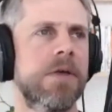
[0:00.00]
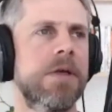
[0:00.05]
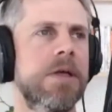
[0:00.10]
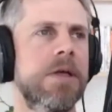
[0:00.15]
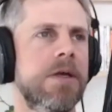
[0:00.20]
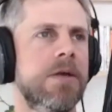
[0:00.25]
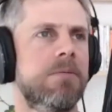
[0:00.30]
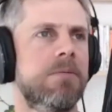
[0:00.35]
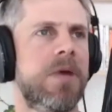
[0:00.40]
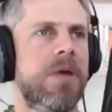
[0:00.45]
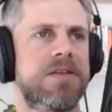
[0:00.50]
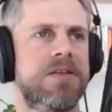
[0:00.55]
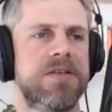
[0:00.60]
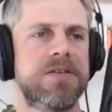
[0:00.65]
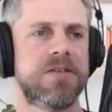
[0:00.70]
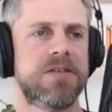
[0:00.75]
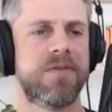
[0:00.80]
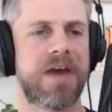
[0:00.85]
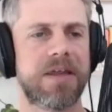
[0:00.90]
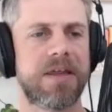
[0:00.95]
mentions
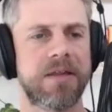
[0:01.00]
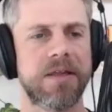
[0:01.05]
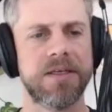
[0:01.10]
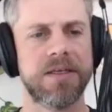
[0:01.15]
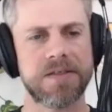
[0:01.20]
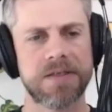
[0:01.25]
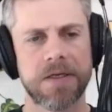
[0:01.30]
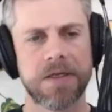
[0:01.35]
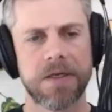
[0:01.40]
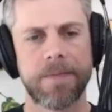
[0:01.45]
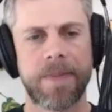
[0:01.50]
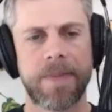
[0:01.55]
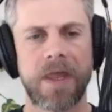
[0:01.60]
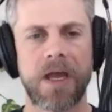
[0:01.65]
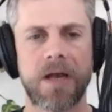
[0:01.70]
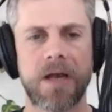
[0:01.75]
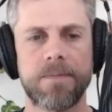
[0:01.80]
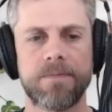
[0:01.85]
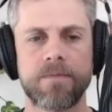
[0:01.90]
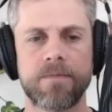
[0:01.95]
of athletes,
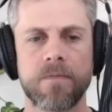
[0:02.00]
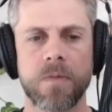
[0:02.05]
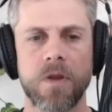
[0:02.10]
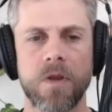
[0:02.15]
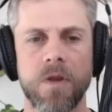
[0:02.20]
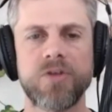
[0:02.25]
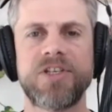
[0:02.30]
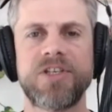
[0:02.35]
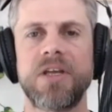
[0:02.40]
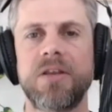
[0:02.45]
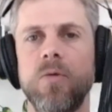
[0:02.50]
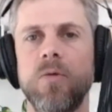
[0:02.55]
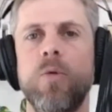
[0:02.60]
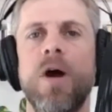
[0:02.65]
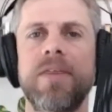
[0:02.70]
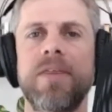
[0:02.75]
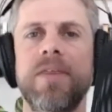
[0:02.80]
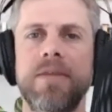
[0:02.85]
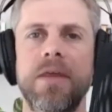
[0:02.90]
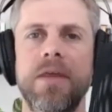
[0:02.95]
who said the
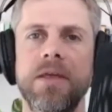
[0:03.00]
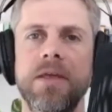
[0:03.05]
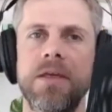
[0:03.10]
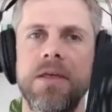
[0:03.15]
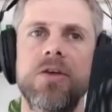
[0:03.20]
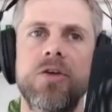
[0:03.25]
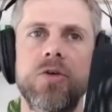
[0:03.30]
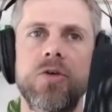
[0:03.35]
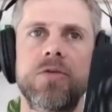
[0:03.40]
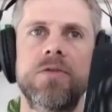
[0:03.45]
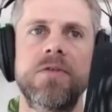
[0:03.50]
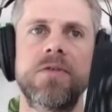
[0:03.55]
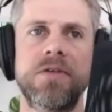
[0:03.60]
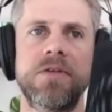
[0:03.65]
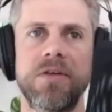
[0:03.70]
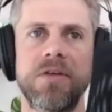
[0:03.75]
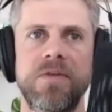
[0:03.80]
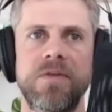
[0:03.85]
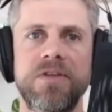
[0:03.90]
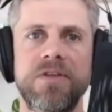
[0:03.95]
one thing he couldn't
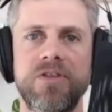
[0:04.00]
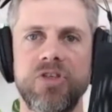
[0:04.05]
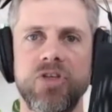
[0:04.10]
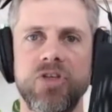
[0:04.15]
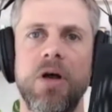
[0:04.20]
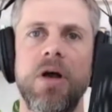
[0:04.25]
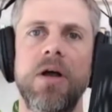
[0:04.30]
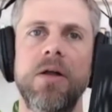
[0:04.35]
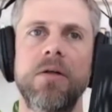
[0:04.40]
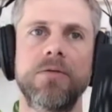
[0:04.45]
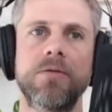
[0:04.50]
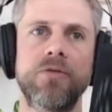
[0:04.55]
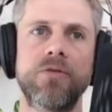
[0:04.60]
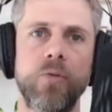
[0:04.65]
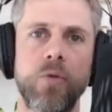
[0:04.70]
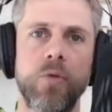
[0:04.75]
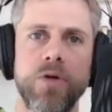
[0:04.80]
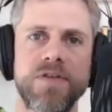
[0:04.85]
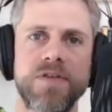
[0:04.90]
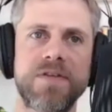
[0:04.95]
give his child
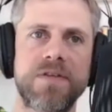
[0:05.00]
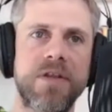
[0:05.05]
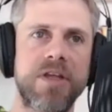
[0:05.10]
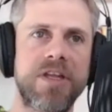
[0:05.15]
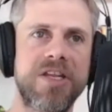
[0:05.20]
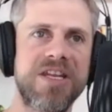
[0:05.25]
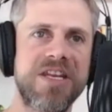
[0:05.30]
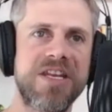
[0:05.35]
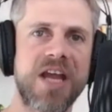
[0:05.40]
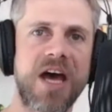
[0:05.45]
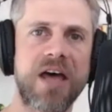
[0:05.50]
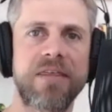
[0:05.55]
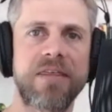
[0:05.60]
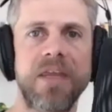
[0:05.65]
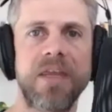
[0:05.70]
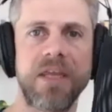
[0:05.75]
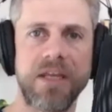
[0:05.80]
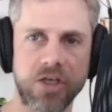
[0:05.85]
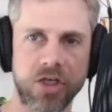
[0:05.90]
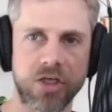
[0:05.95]
was the
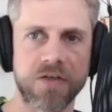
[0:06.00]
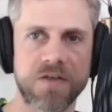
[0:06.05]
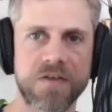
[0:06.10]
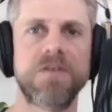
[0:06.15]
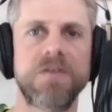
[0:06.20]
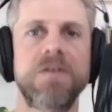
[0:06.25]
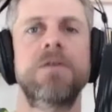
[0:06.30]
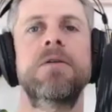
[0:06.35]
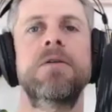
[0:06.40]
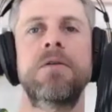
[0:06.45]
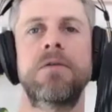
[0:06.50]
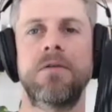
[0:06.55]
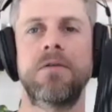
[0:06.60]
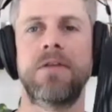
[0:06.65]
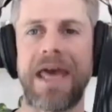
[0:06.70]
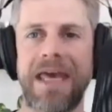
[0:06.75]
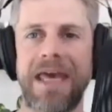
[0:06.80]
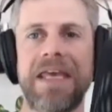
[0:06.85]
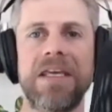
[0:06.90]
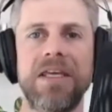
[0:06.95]
nothingness
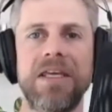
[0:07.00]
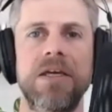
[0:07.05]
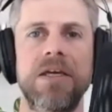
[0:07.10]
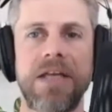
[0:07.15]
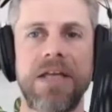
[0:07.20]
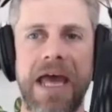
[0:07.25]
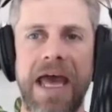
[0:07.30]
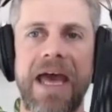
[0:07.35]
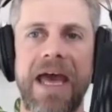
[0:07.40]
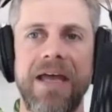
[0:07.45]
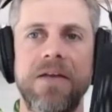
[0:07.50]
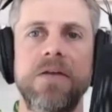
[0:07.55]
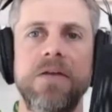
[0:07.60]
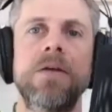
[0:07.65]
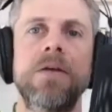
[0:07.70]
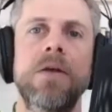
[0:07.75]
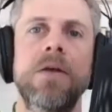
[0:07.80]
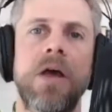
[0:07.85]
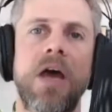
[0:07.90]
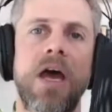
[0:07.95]
that he had,
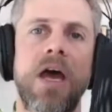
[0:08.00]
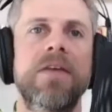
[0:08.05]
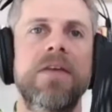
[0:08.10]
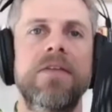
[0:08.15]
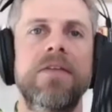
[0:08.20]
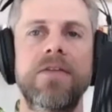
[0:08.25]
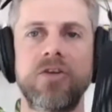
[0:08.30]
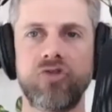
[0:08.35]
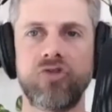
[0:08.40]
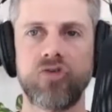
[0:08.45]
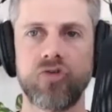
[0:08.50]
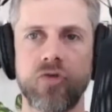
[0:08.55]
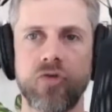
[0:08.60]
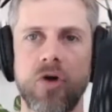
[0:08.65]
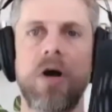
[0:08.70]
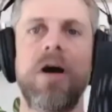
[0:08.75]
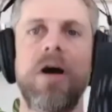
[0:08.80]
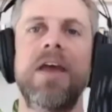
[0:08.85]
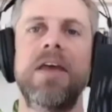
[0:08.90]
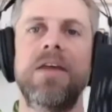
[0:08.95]
and that the
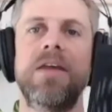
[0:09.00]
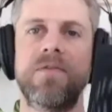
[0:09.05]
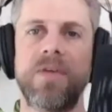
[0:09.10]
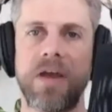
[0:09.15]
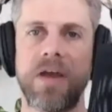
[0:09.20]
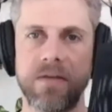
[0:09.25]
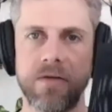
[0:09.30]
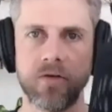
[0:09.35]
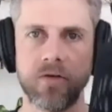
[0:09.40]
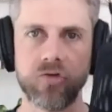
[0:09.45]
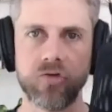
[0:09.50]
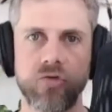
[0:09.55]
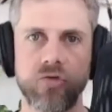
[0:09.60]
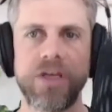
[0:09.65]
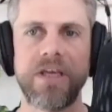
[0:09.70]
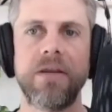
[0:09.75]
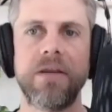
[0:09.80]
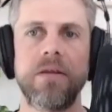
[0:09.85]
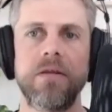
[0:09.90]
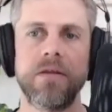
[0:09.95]
drive and the
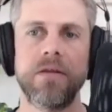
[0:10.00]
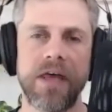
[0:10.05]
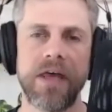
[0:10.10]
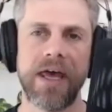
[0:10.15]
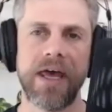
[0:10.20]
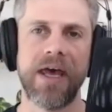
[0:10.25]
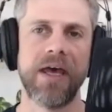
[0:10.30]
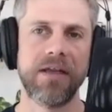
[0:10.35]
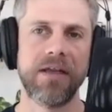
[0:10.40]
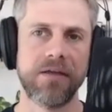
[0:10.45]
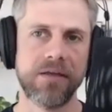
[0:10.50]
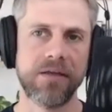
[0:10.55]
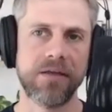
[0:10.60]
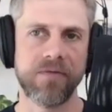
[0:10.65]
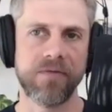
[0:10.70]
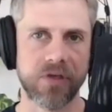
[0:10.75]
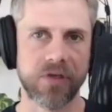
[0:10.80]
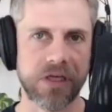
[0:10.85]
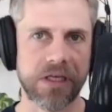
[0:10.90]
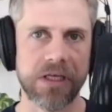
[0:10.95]
grit that had
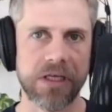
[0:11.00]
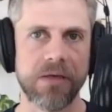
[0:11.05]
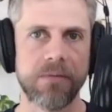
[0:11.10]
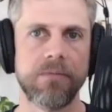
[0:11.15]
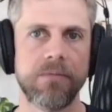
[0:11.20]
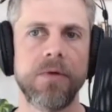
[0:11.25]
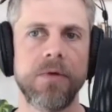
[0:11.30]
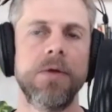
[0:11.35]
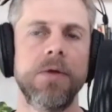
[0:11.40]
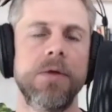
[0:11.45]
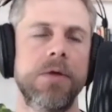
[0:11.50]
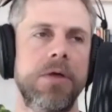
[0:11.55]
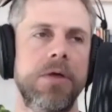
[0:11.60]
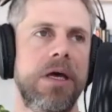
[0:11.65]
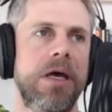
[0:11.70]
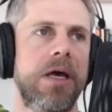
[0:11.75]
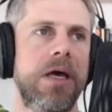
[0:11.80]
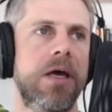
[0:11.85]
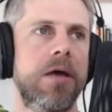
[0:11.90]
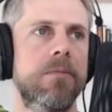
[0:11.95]
given him,
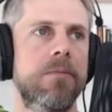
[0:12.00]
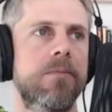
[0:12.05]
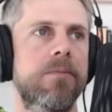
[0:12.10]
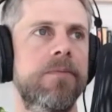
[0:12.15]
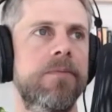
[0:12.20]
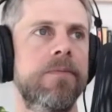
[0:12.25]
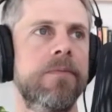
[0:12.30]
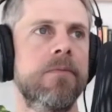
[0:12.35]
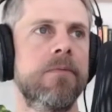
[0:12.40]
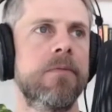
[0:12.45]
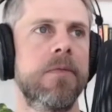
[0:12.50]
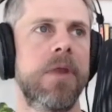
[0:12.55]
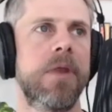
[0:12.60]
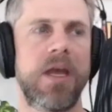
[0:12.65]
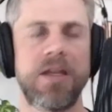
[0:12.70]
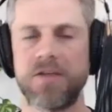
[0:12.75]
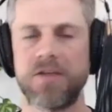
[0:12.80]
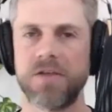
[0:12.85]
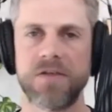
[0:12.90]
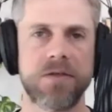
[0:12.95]
and
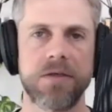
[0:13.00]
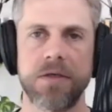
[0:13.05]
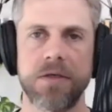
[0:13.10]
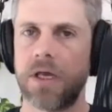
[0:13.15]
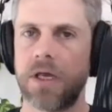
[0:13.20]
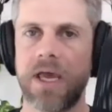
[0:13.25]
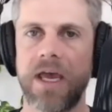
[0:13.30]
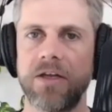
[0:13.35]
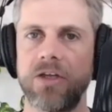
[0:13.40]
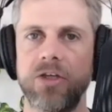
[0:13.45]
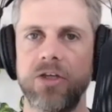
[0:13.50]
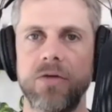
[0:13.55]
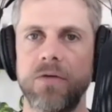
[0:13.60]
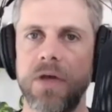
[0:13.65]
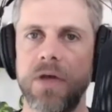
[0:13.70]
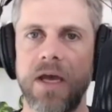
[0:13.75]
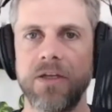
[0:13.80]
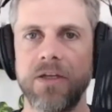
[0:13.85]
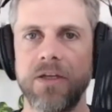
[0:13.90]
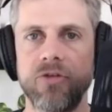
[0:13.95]
just kind of how do
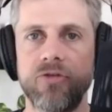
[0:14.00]
you